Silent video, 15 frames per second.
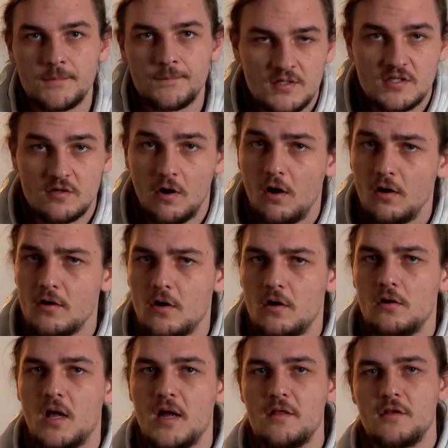So all in
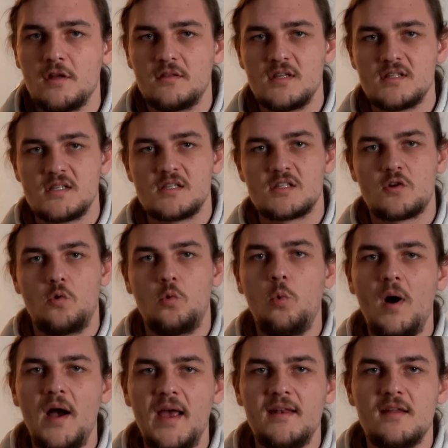all, I think this is
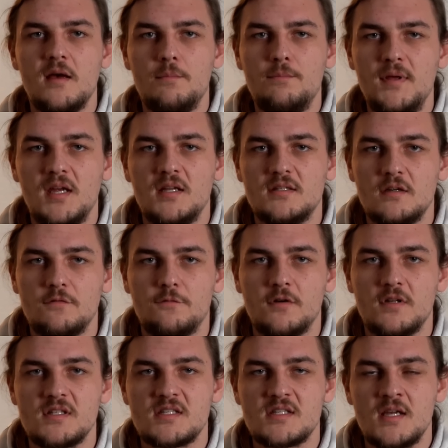quite a big
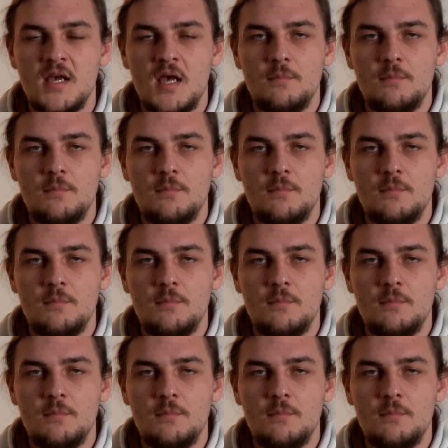difference